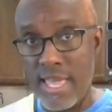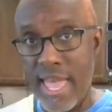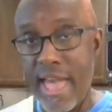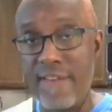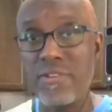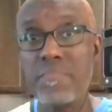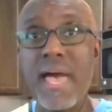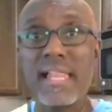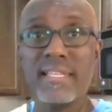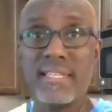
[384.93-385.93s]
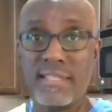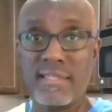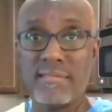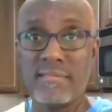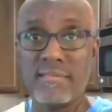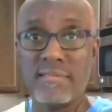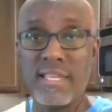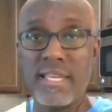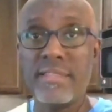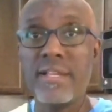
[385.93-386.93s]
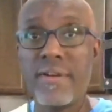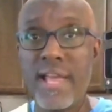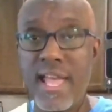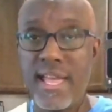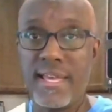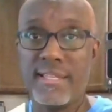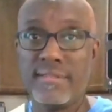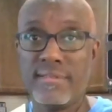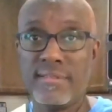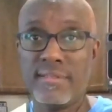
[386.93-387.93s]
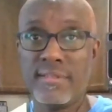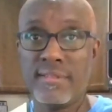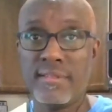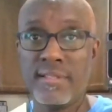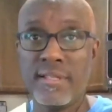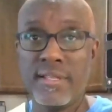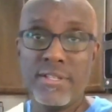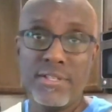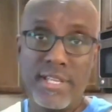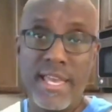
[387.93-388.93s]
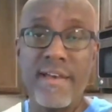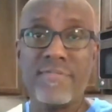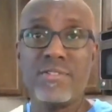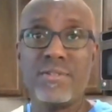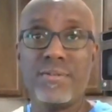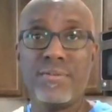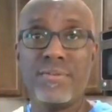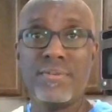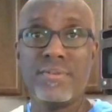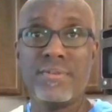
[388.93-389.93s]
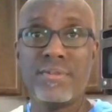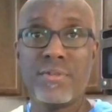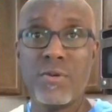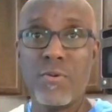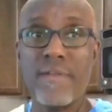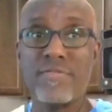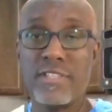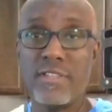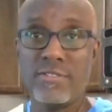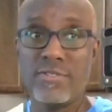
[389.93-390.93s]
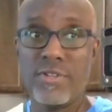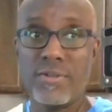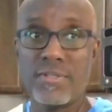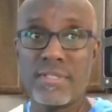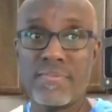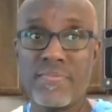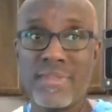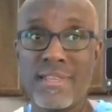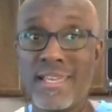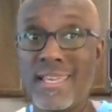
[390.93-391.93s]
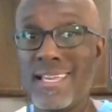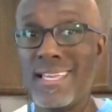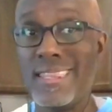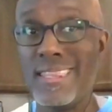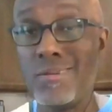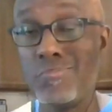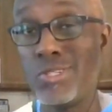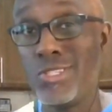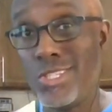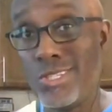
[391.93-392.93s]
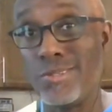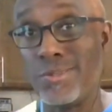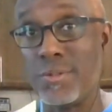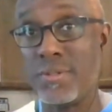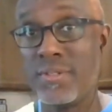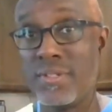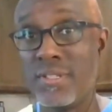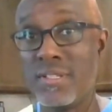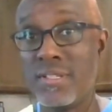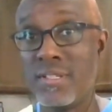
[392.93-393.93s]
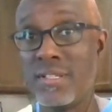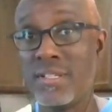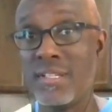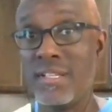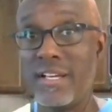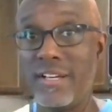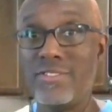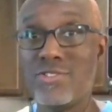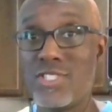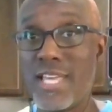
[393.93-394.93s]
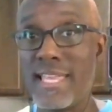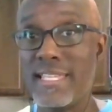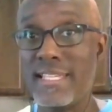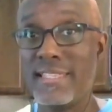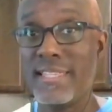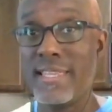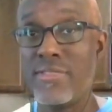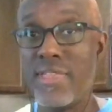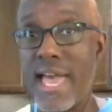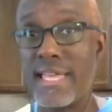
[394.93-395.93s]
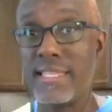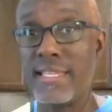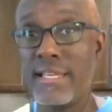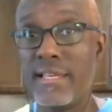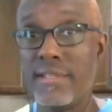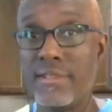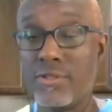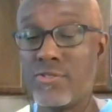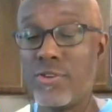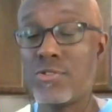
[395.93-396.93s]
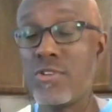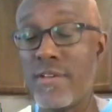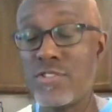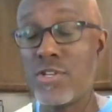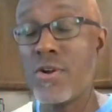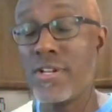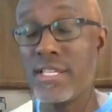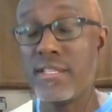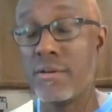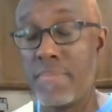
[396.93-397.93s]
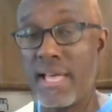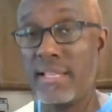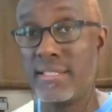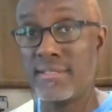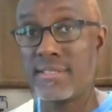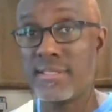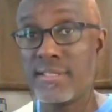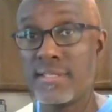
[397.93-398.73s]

have a ballot in their hand, you have to go after those folks. Number two, understanding that those folks who have turned in their ballots,